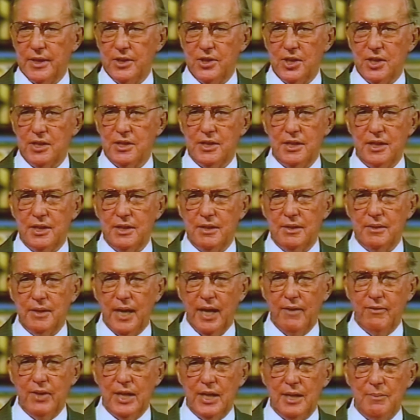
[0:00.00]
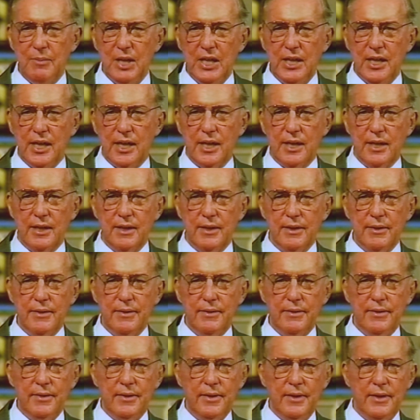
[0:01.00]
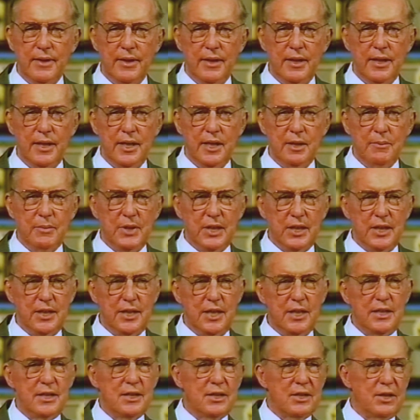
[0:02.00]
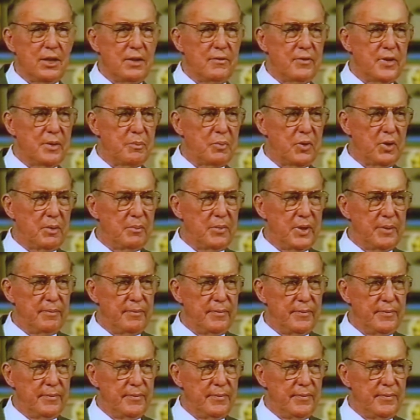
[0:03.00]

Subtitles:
it just didn't have any meaning. But it didn't solve the problem.